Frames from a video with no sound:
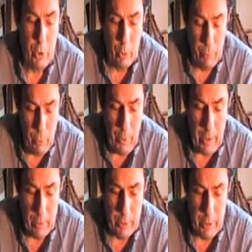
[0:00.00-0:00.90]
Chop all
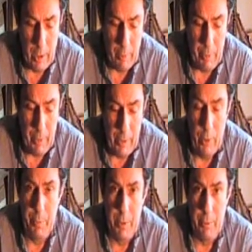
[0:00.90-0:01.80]
that lot up
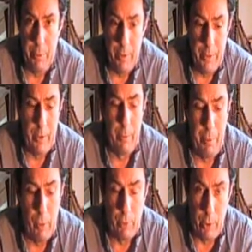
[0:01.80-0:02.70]
and you'd be surprised at the
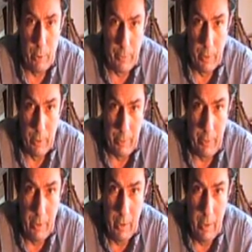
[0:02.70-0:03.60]
bulk you've
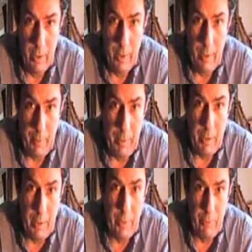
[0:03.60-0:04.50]
got. I
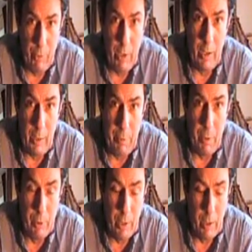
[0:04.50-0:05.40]
mean, it does really
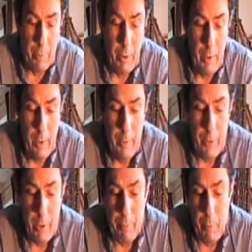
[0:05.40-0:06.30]
bulk up.
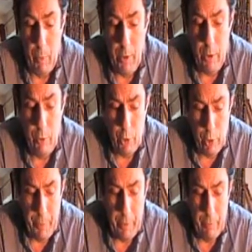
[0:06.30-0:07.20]
So, but when you
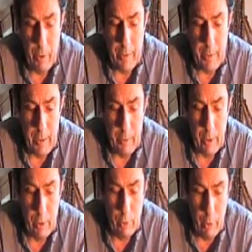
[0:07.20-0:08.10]
chop it right
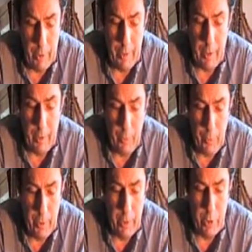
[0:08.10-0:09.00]
down and grind it as
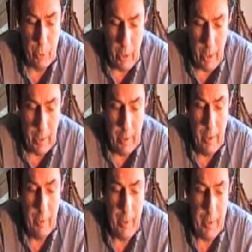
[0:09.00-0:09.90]
fine as you can,
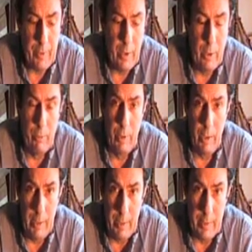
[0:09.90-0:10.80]
that's how you
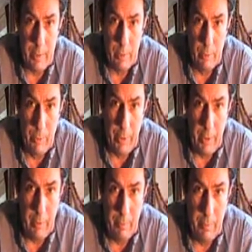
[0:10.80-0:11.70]
release all
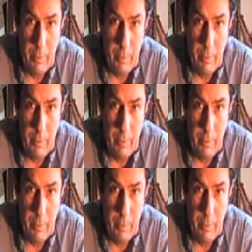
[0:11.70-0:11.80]
the